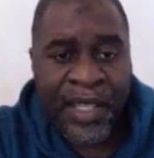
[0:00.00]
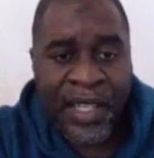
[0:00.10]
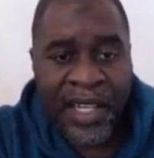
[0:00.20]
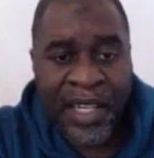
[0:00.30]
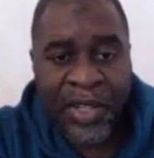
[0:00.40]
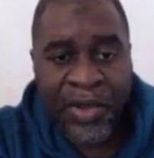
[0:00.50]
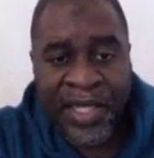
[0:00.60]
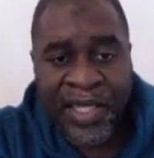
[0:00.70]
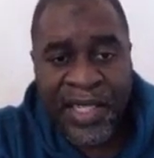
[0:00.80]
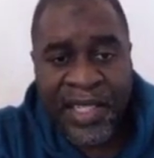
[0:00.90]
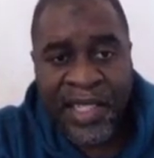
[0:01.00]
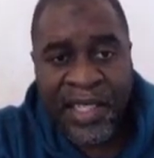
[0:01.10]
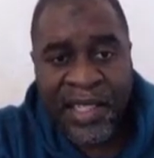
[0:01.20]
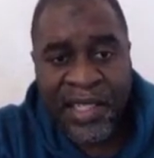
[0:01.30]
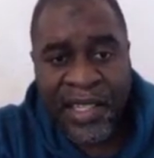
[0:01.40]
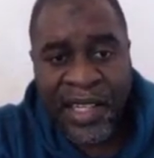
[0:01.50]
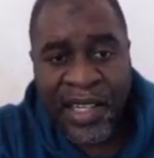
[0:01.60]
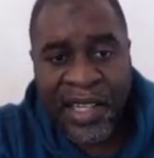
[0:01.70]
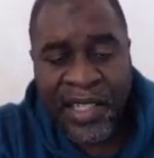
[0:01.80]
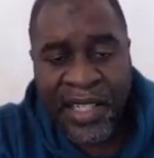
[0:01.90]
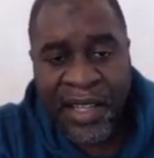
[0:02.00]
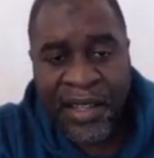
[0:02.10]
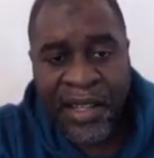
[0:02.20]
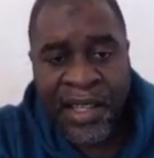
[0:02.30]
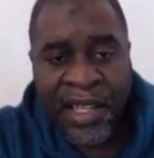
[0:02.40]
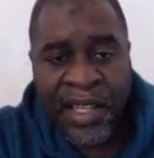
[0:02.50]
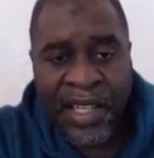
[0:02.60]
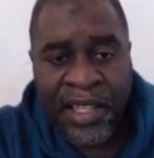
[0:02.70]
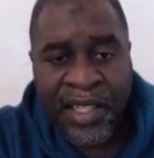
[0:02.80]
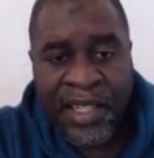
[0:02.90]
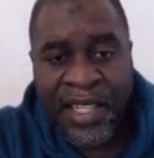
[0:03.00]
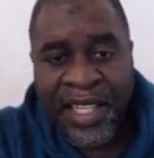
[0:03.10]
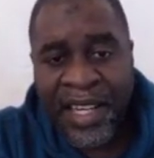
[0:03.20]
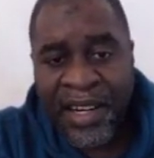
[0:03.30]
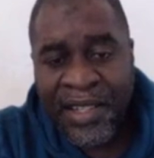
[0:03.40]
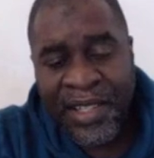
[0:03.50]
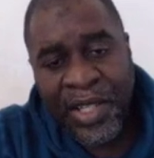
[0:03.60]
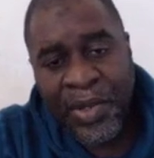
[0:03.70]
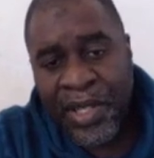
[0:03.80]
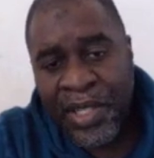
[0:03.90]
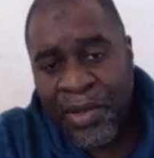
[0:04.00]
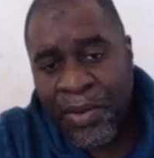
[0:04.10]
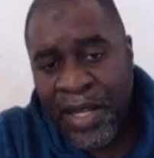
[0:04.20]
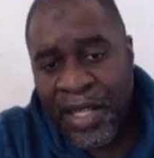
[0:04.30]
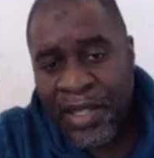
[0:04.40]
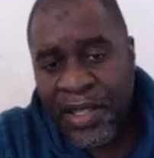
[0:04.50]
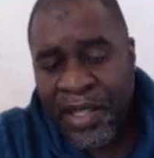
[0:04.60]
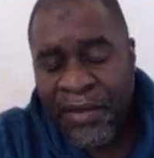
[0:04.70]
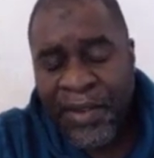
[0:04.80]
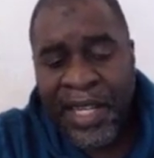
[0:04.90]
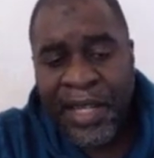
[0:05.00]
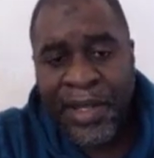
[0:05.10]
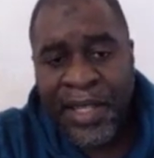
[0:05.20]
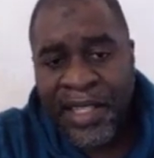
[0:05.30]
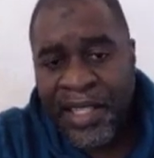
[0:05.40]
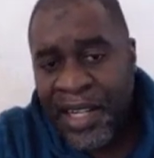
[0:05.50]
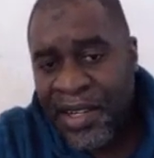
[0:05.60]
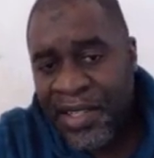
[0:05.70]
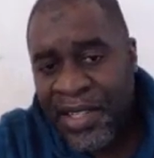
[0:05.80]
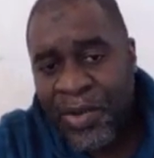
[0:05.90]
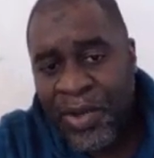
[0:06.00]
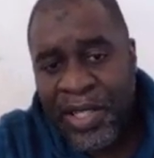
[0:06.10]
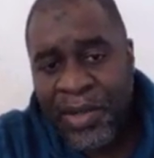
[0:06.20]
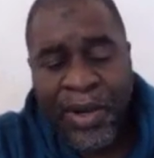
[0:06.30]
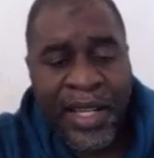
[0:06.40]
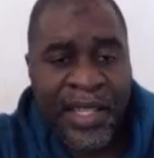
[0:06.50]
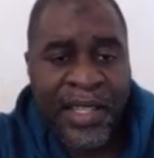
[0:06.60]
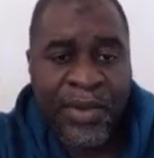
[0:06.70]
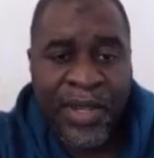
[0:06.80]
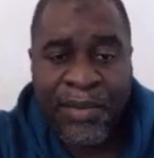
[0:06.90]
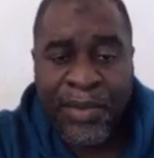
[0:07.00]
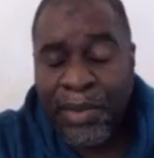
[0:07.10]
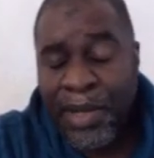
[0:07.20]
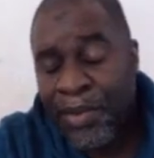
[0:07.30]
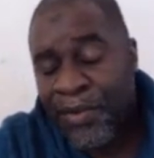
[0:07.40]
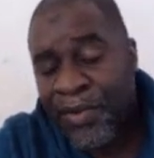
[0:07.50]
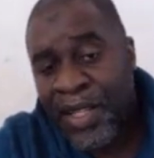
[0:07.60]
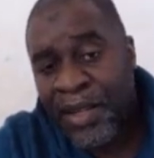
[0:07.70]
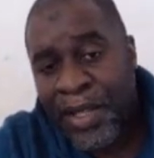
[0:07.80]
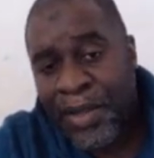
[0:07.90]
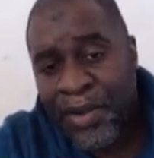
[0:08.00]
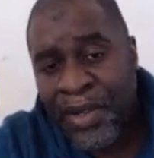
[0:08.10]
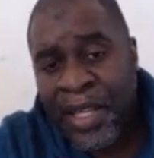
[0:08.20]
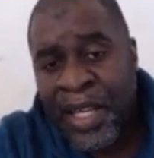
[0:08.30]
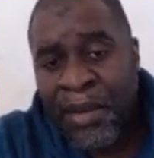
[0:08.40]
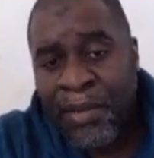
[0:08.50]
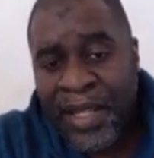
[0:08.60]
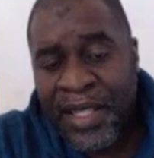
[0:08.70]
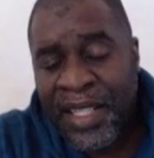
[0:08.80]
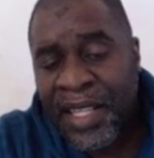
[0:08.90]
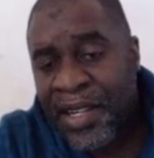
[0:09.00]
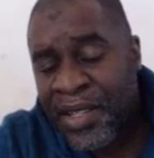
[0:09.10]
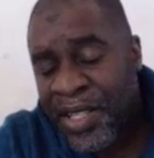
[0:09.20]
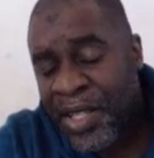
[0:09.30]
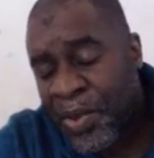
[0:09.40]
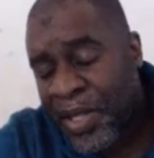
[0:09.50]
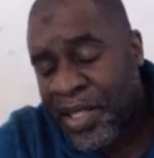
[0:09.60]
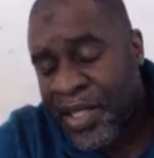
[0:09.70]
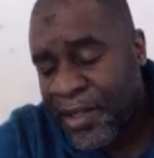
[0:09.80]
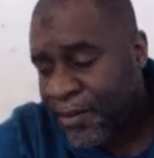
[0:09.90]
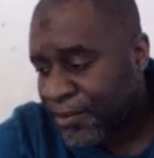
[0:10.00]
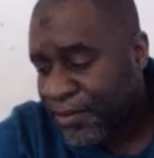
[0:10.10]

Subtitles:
USDT Tether, it's an ERC20 wallet. If it had been a TRC20 wallet, this would have been my preferred method, but ERC20